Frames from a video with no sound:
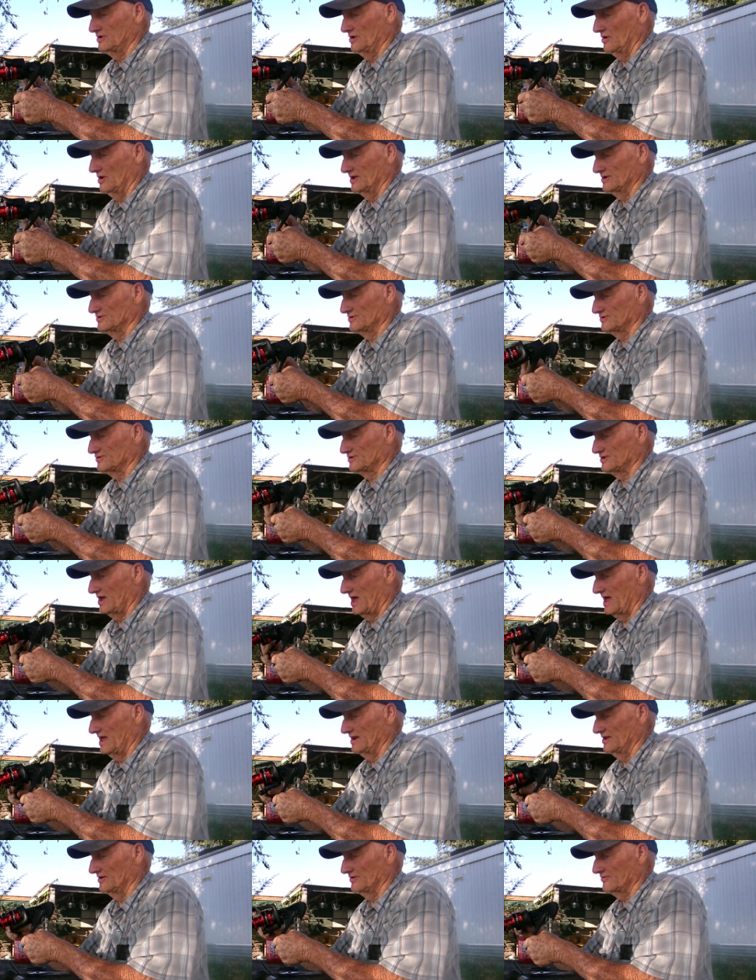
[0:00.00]
Let's
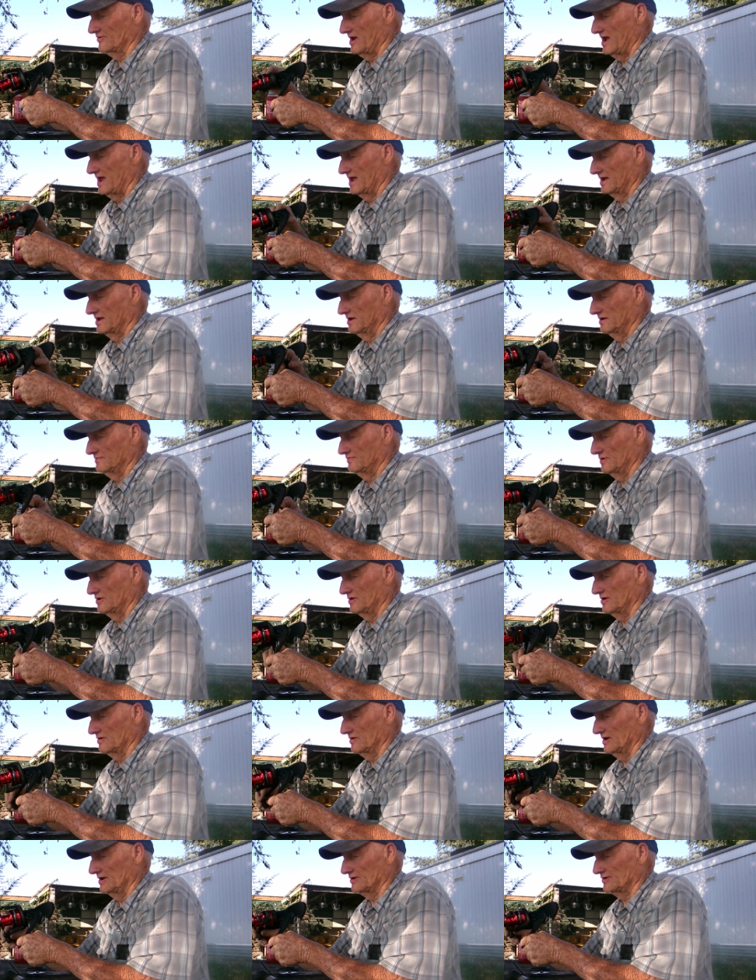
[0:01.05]
tighten the drag up on
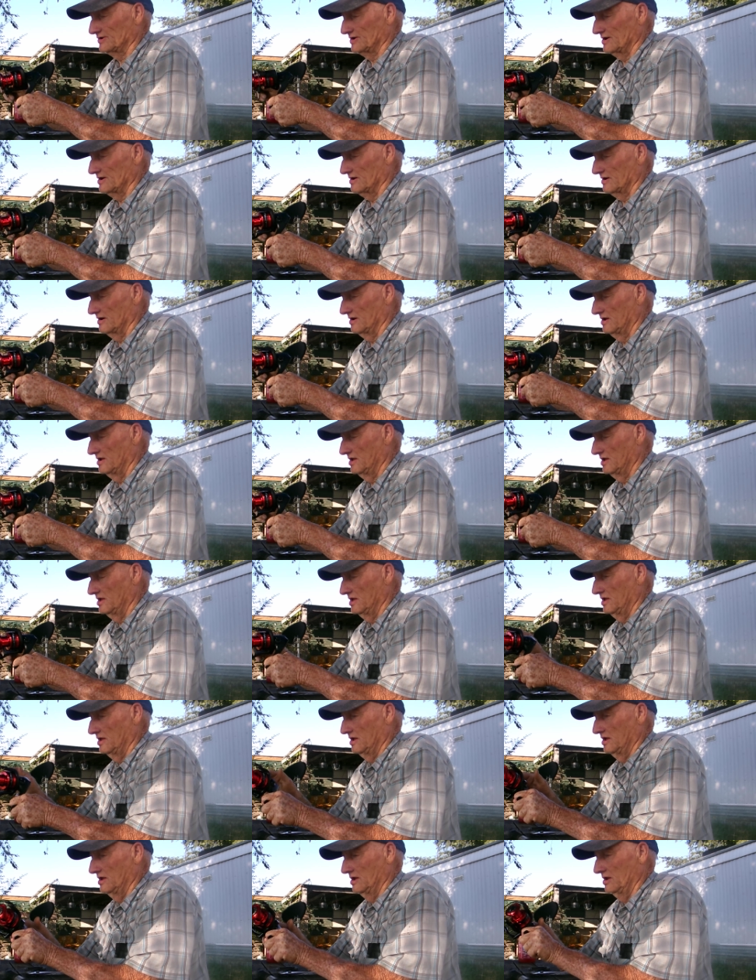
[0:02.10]
it right there.
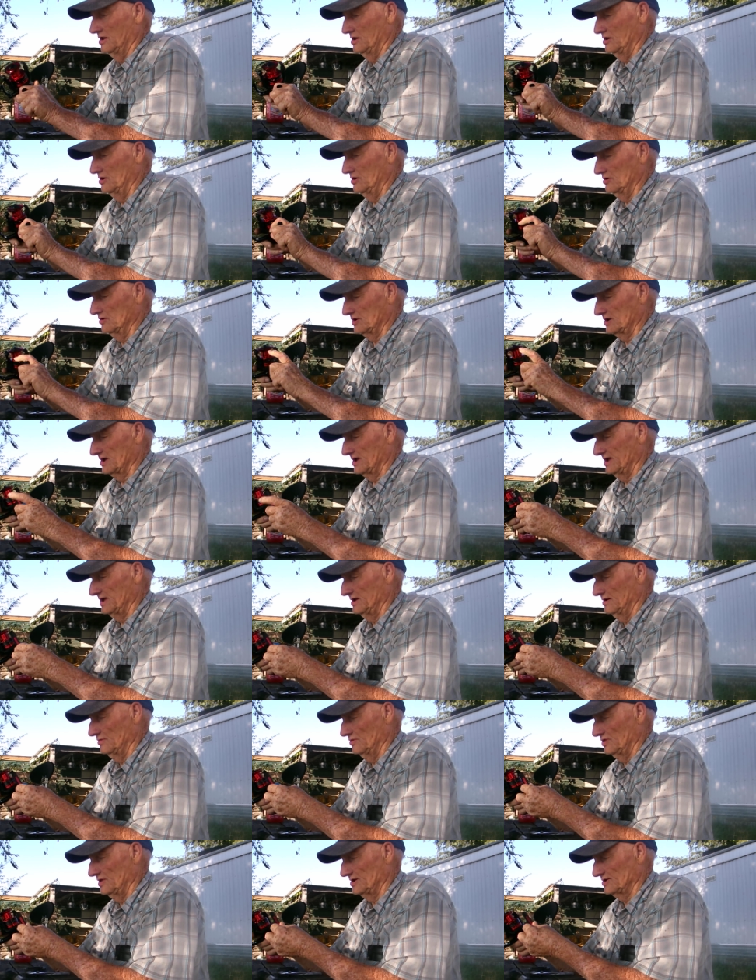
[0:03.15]
Okay,
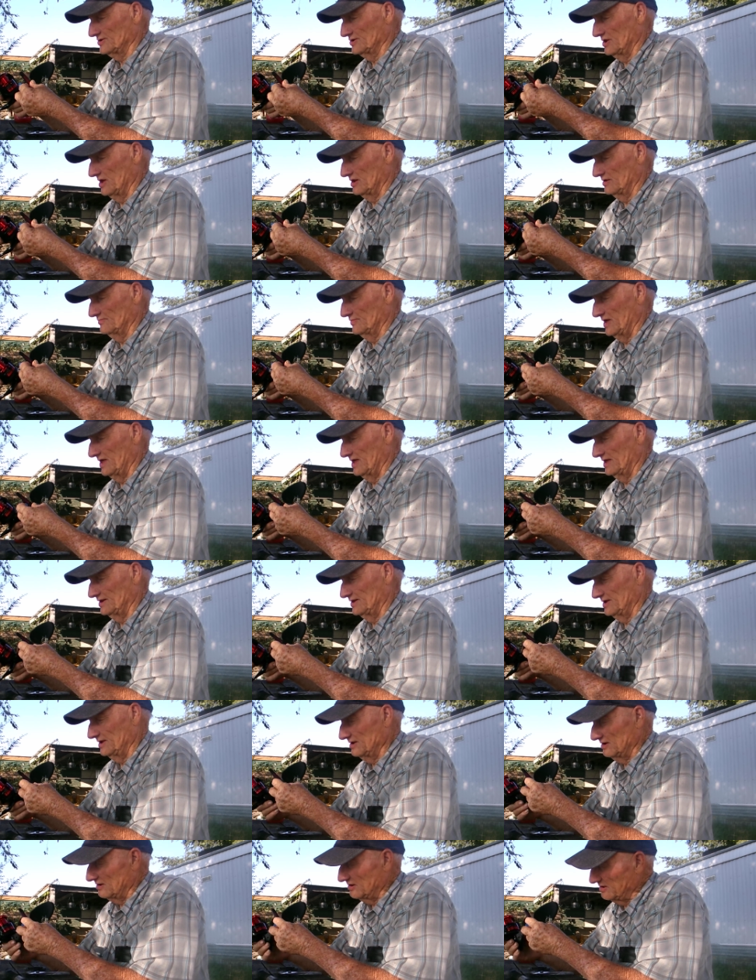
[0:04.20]
well, that's not a bad
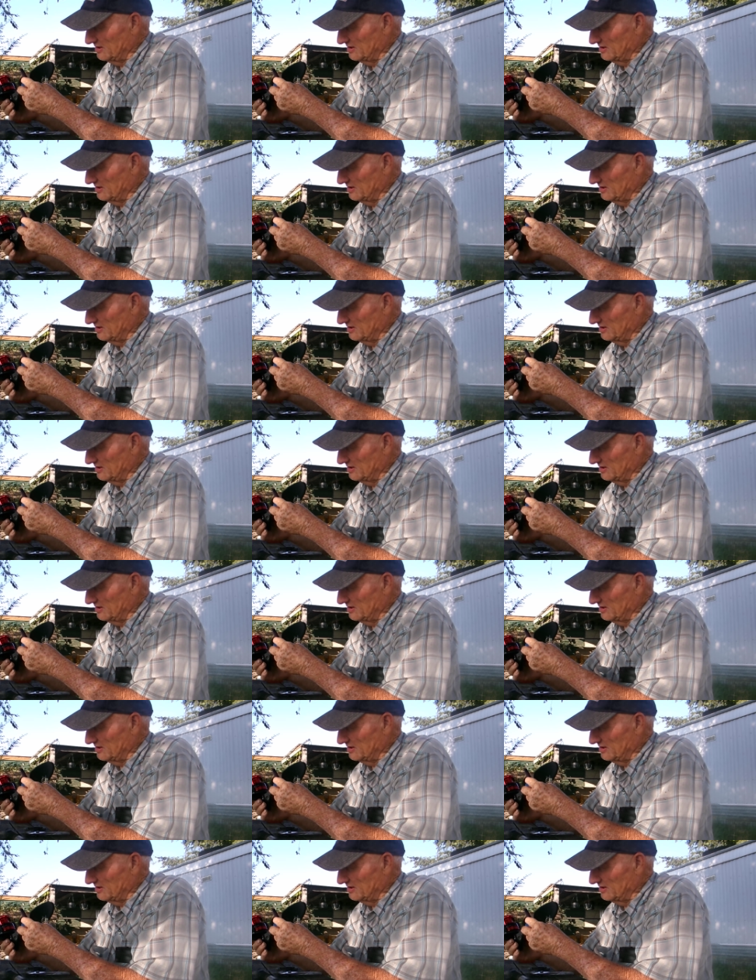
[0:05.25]
deal.